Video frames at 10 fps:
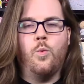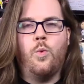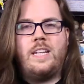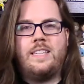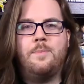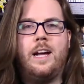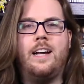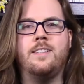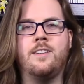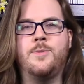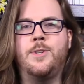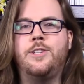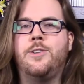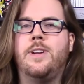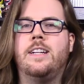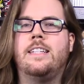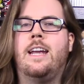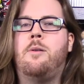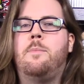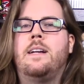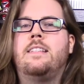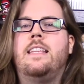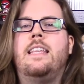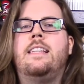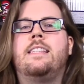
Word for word: What's up, guys? Austin Nerd Show here, and today we're unboxing the